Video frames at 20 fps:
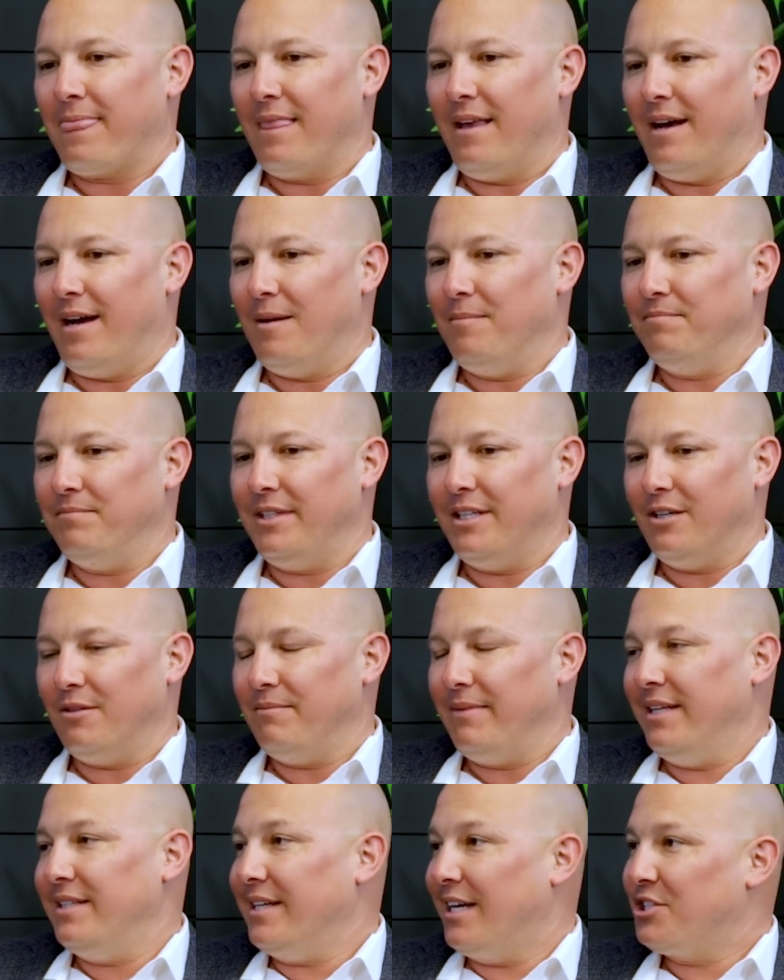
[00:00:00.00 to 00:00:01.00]

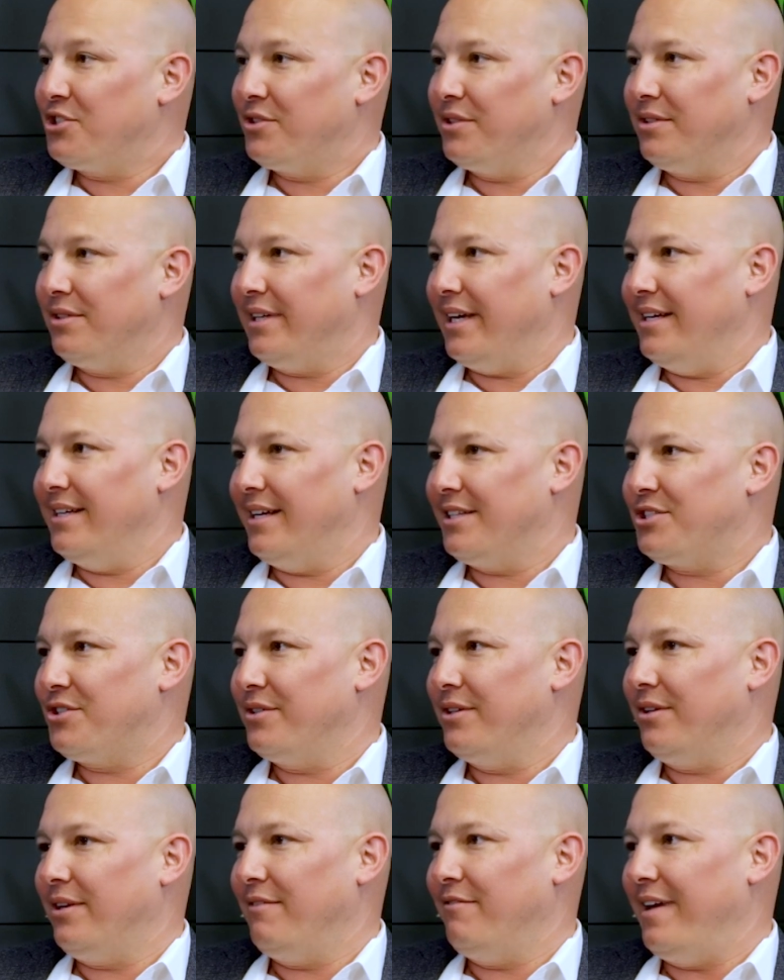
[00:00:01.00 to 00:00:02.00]

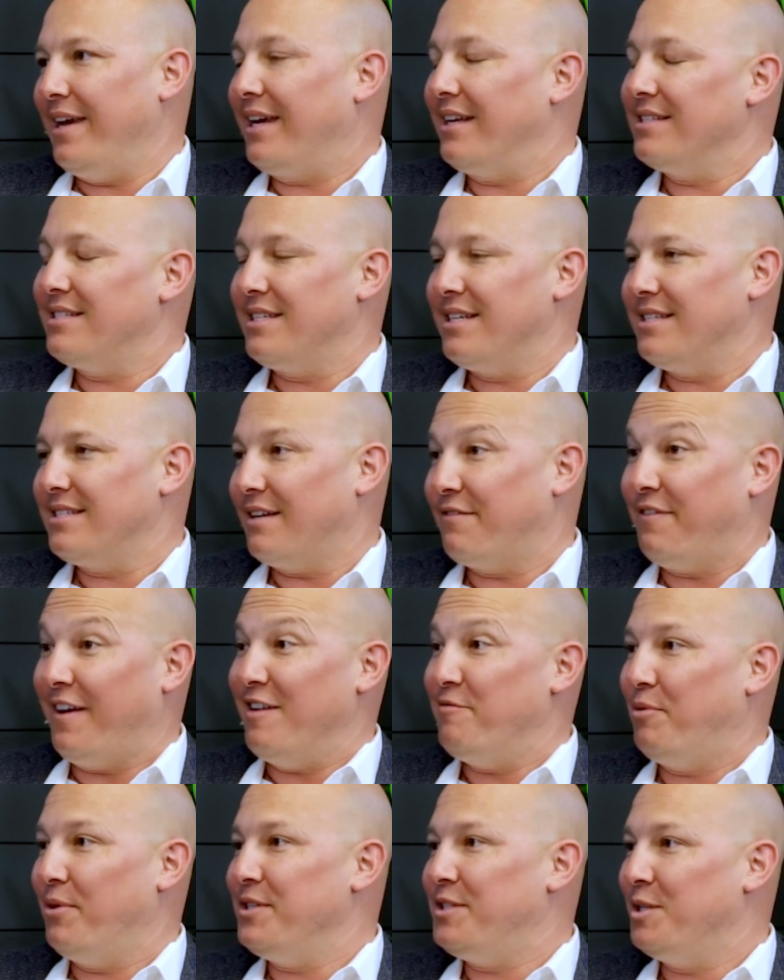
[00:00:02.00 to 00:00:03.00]
industrial vacancies at
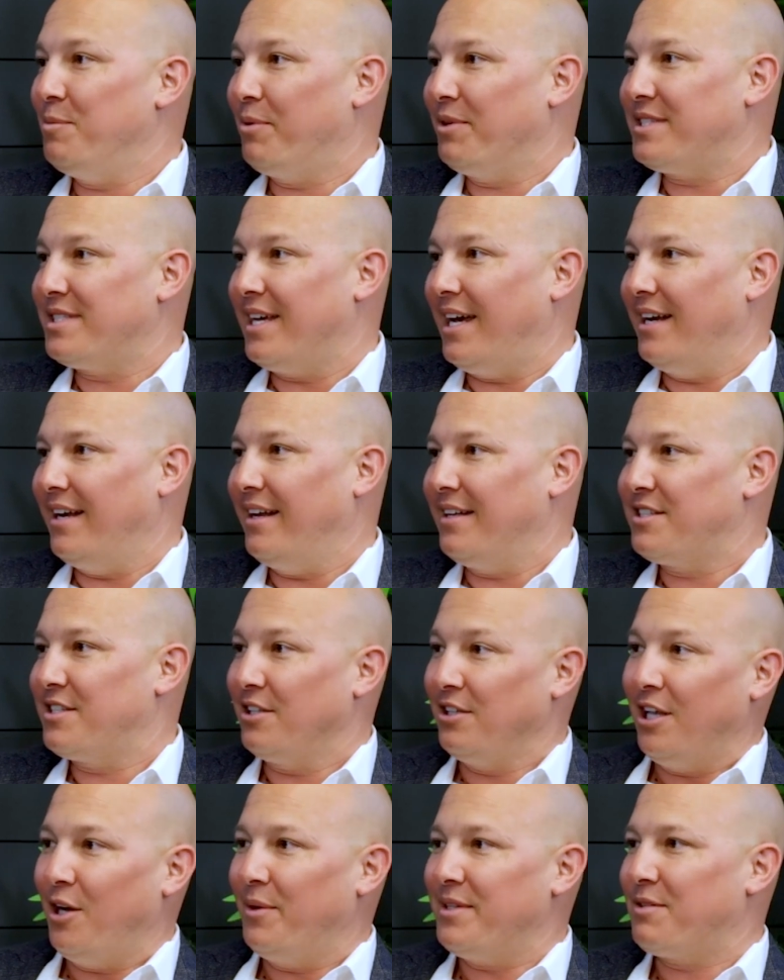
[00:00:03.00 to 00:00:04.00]
5.2%, and it's the
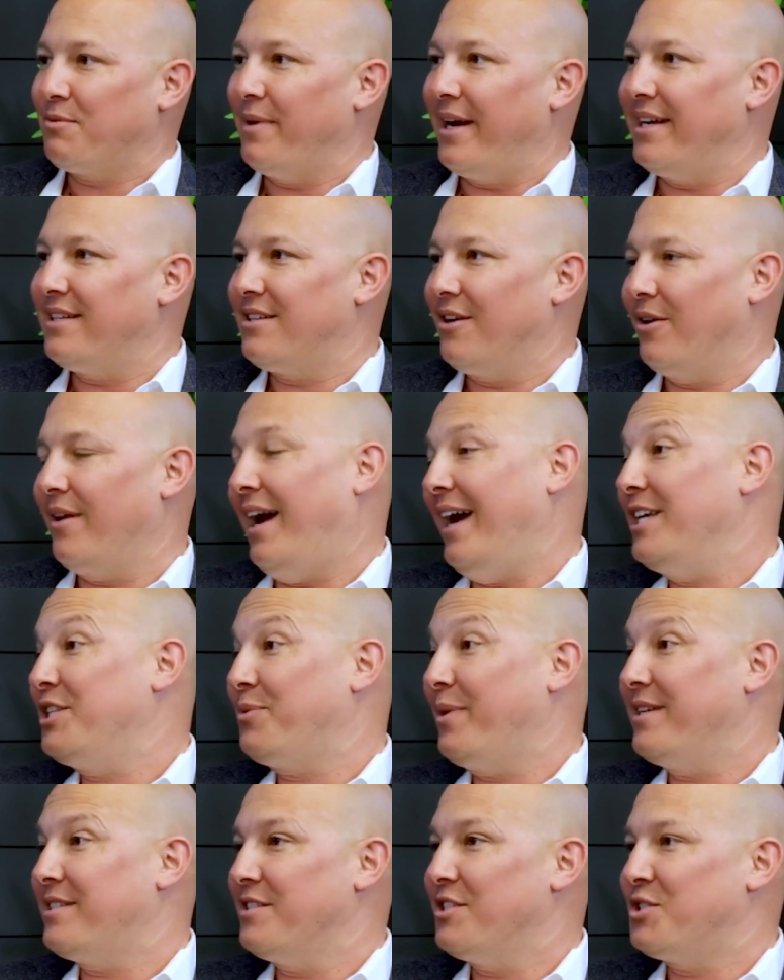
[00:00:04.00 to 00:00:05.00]
lowest rate or the highest
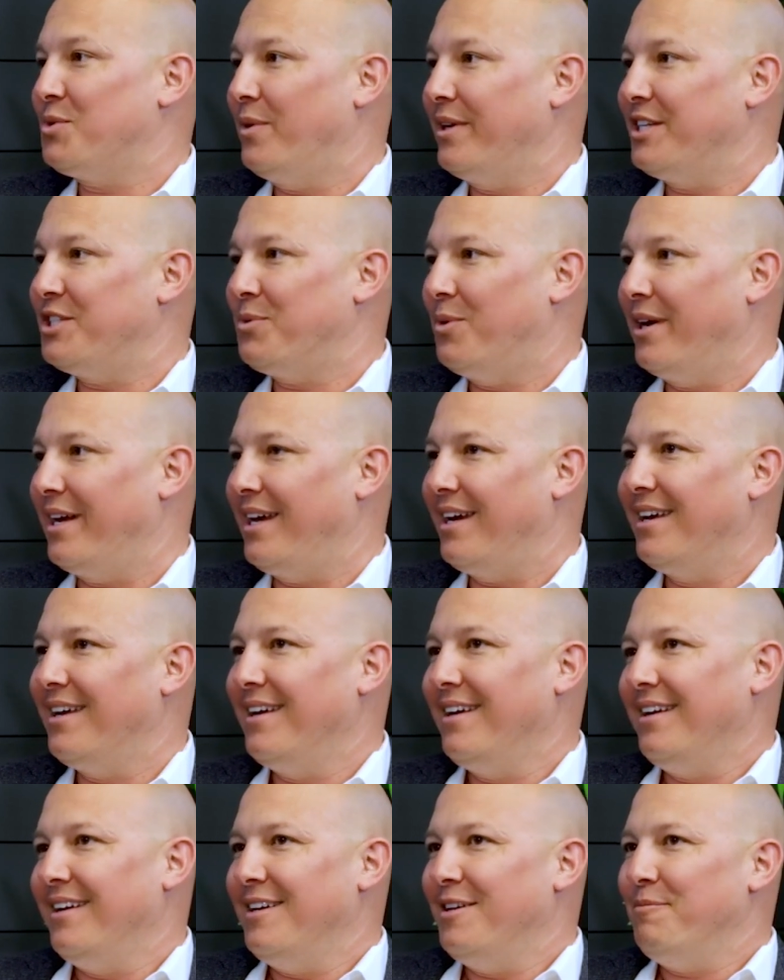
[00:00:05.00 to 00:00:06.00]
rate since 2020.
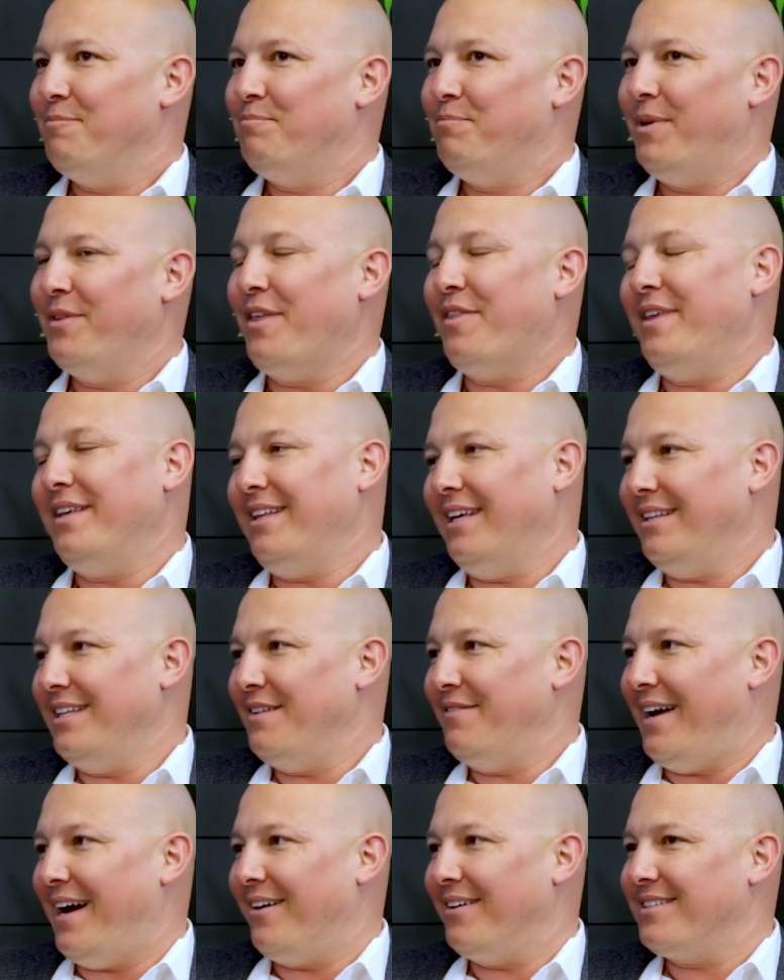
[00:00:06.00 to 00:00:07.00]
But the thing they
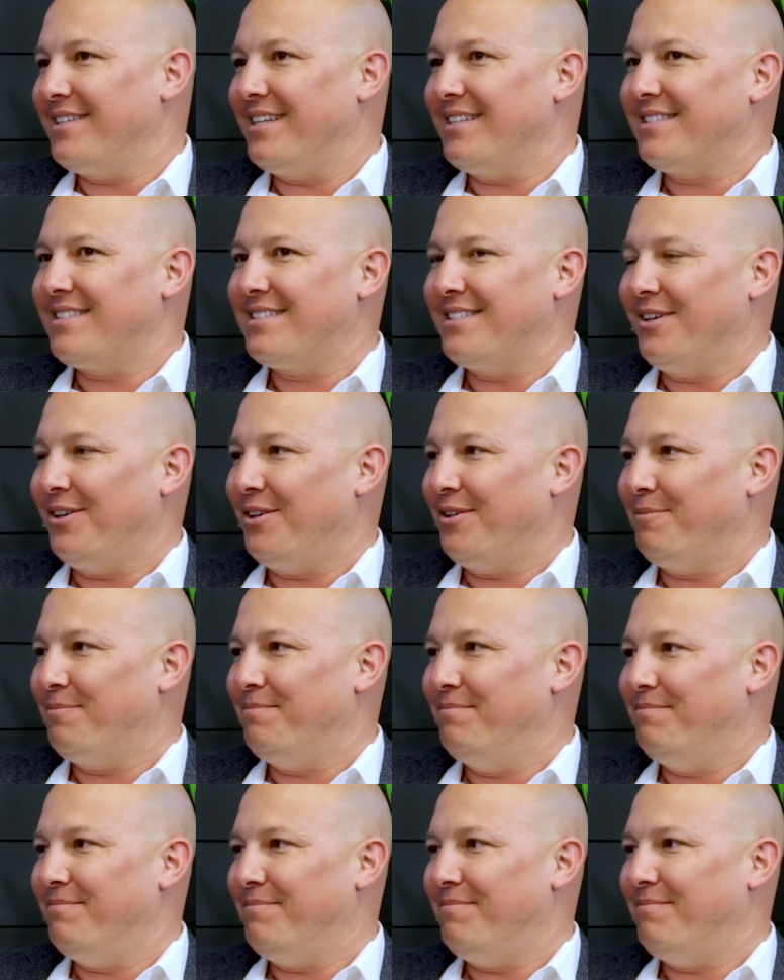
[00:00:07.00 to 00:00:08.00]
leave out is that it's still,
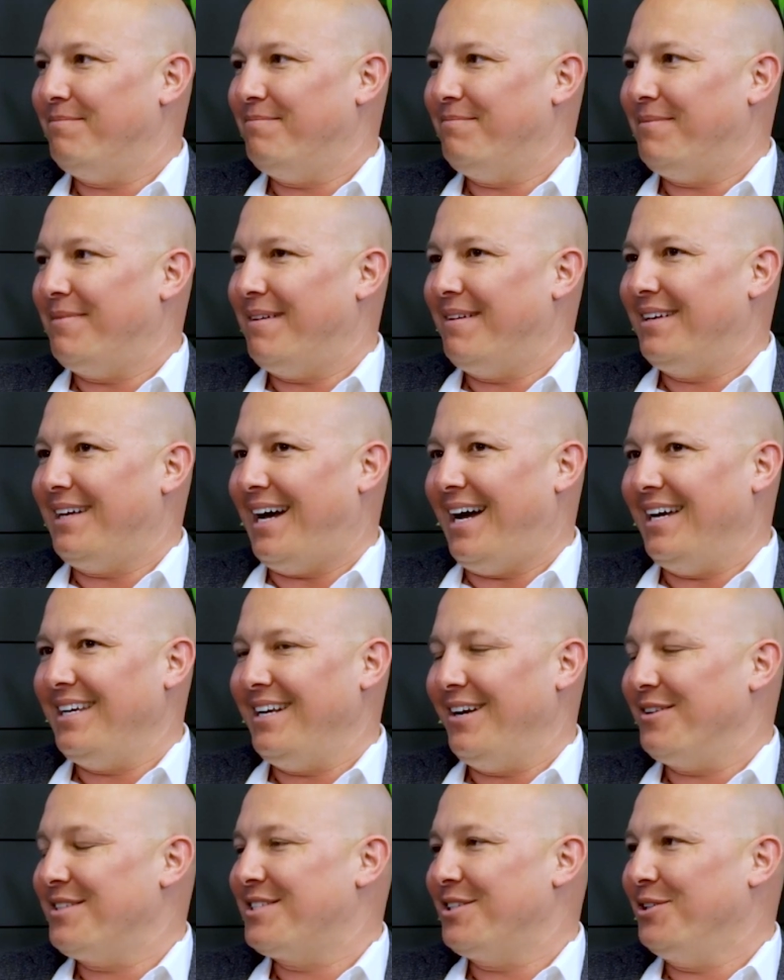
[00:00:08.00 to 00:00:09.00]

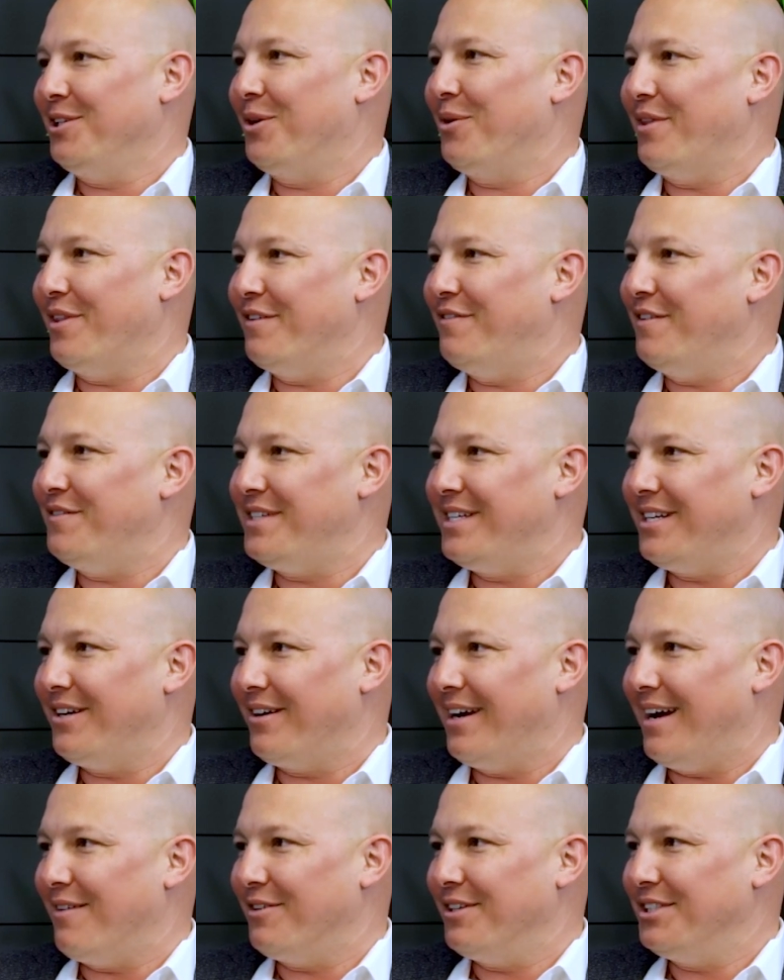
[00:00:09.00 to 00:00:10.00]
still lower than the 15-year
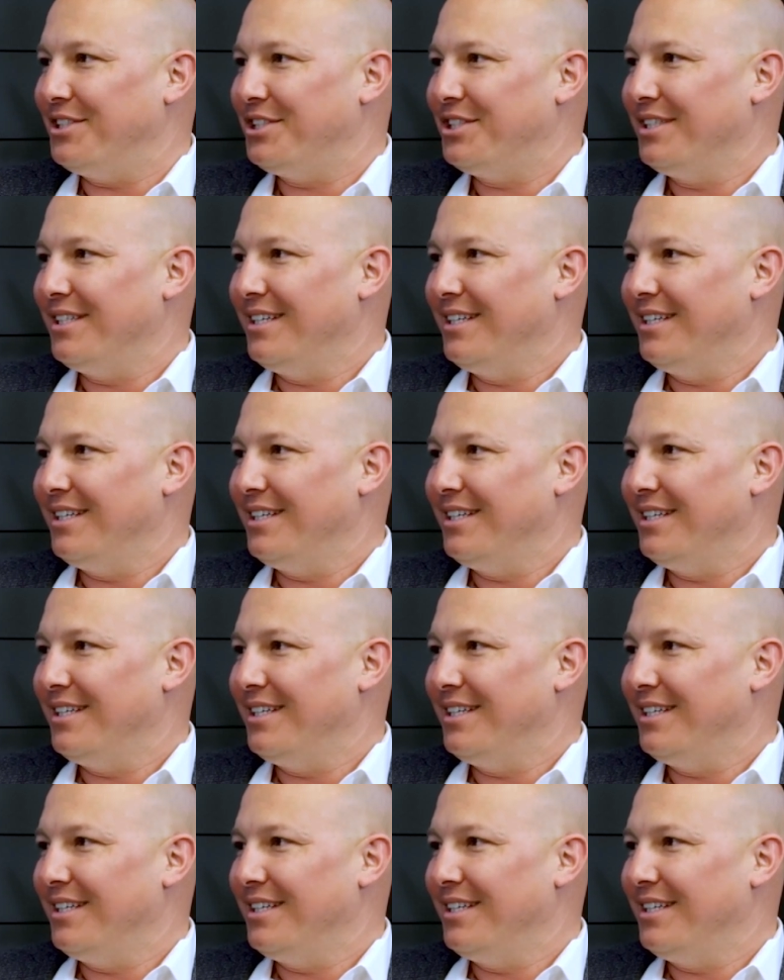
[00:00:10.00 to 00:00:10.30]
average.